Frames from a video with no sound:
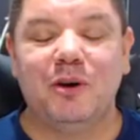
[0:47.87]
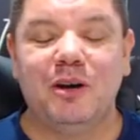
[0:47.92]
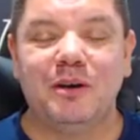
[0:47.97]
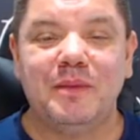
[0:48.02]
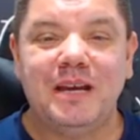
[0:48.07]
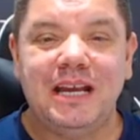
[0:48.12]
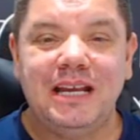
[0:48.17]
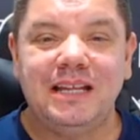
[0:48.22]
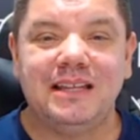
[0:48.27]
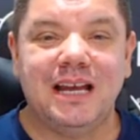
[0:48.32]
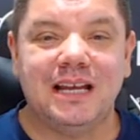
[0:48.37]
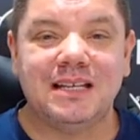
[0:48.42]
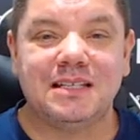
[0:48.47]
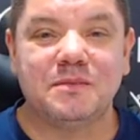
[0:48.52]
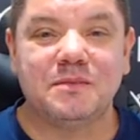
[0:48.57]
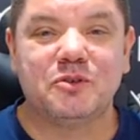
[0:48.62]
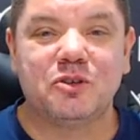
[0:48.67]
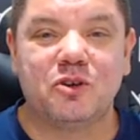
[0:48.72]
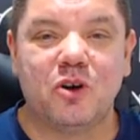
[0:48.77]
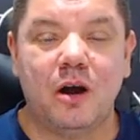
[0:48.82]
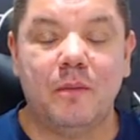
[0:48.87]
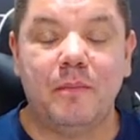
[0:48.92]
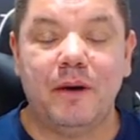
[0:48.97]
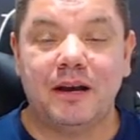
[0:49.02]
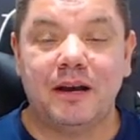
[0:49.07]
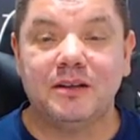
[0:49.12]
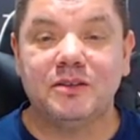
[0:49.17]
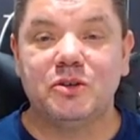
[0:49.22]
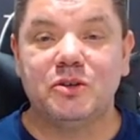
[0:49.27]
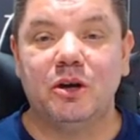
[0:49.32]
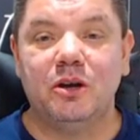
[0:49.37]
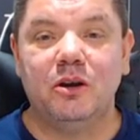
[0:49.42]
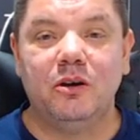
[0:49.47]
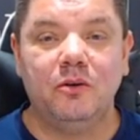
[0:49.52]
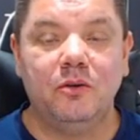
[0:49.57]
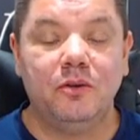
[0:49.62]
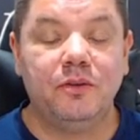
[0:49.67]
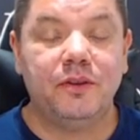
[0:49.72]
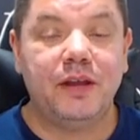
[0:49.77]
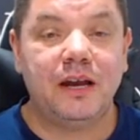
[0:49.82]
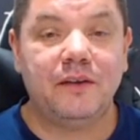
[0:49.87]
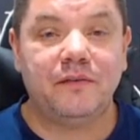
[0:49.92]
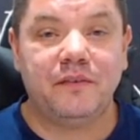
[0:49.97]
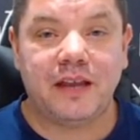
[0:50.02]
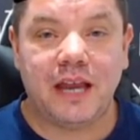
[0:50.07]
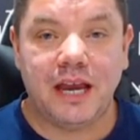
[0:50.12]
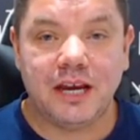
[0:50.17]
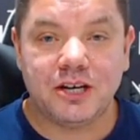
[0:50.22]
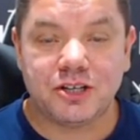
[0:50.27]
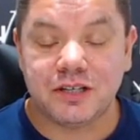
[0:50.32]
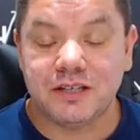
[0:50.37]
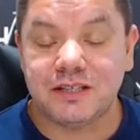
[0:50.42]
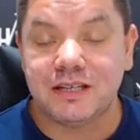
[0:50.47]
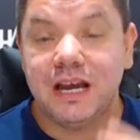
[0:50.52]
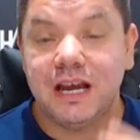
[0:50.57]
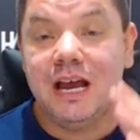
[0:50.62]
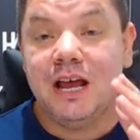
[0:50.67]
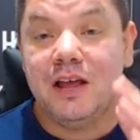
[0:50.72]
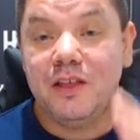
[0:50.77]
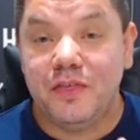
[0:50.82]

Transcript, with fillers: the bottom, hit that subscribe button, turn on all the notifications.